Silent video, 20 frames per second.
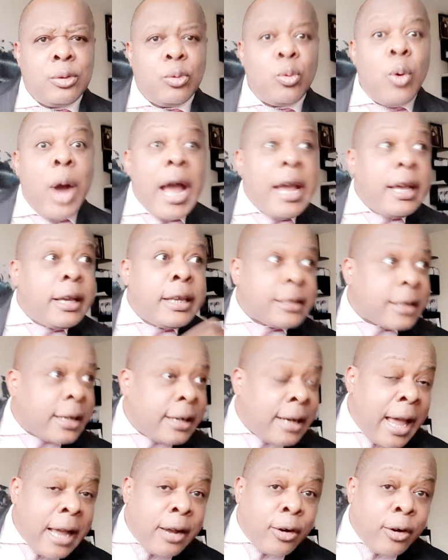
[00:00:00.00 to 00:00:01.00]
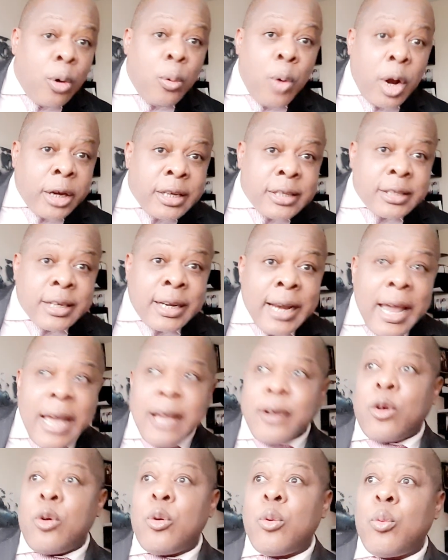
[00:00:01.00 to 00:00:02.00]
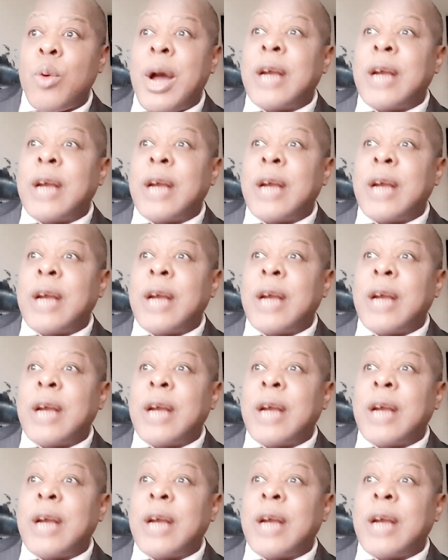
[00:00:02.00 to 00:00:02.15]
Why is Glencore? What is Glencore?